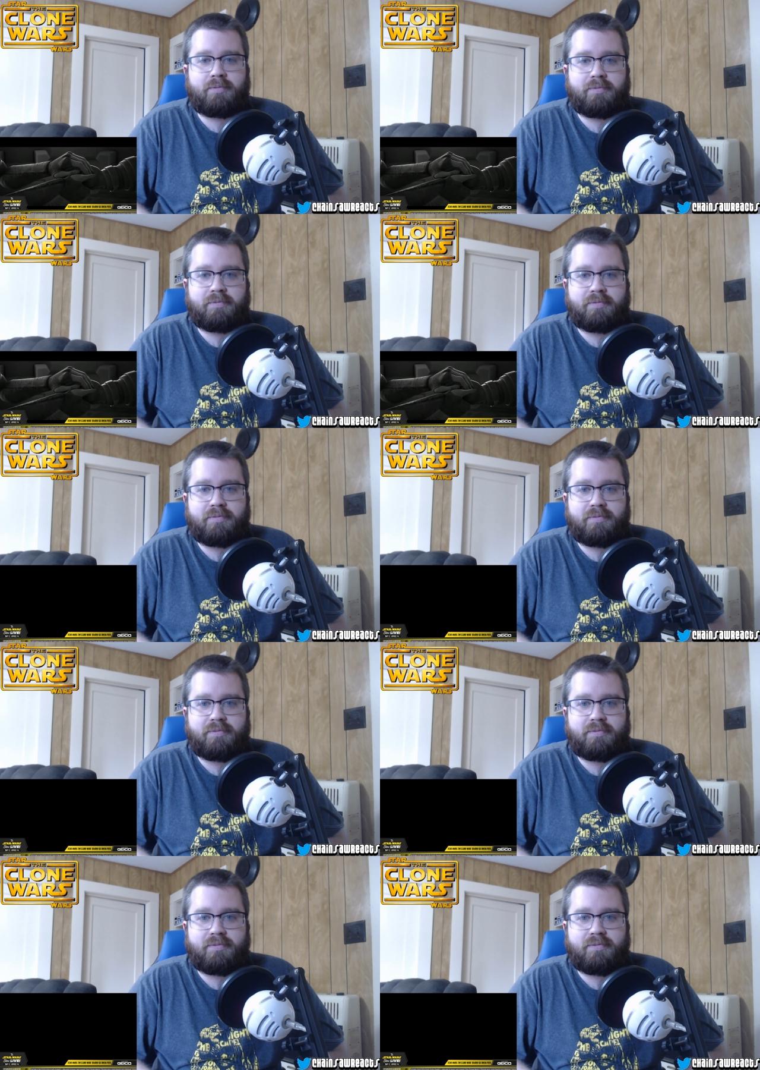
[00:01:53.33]

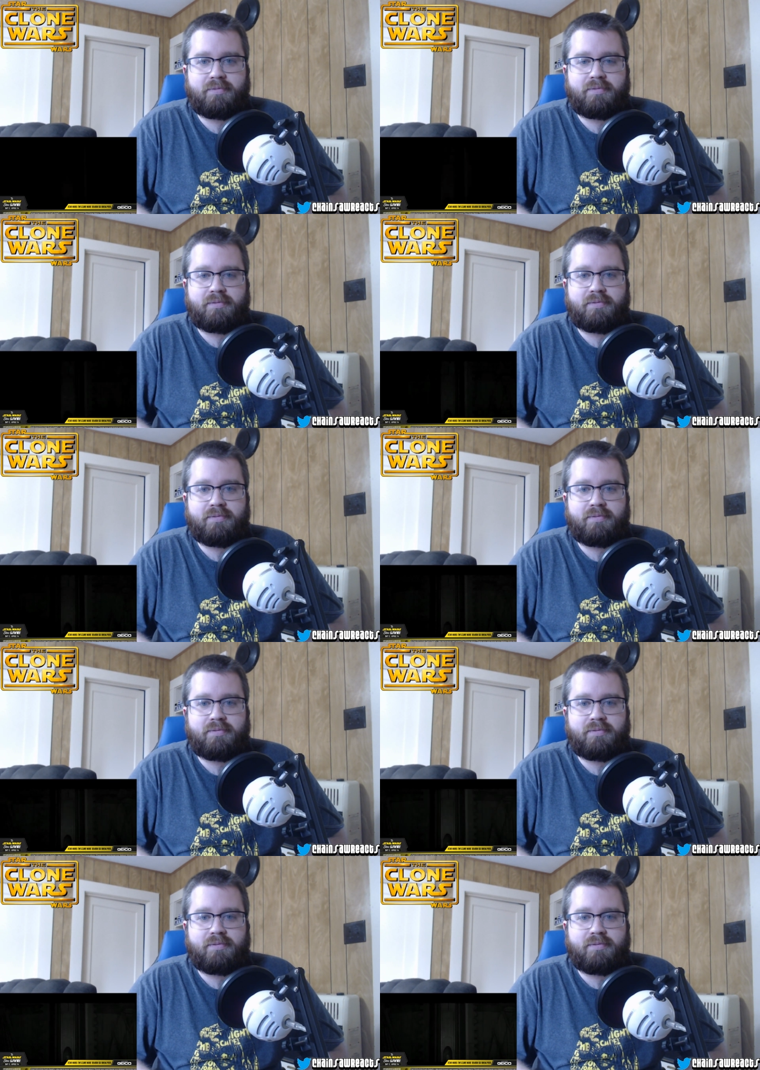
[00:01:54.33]

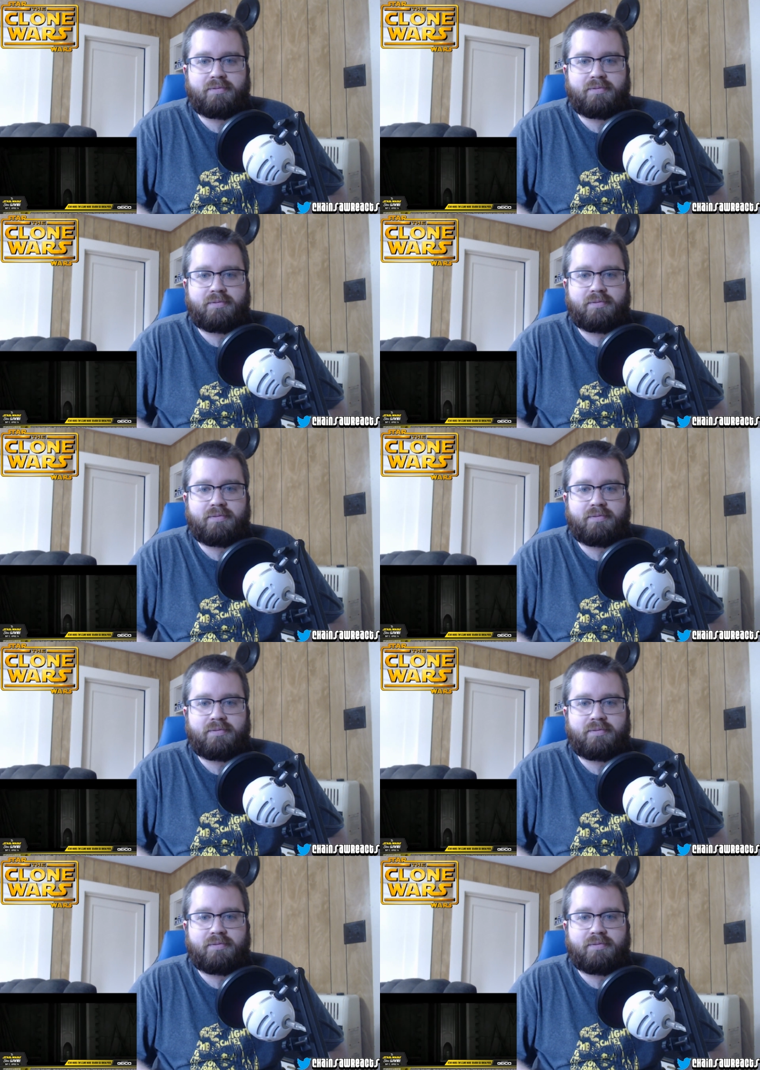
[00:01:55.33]
(no one is talking)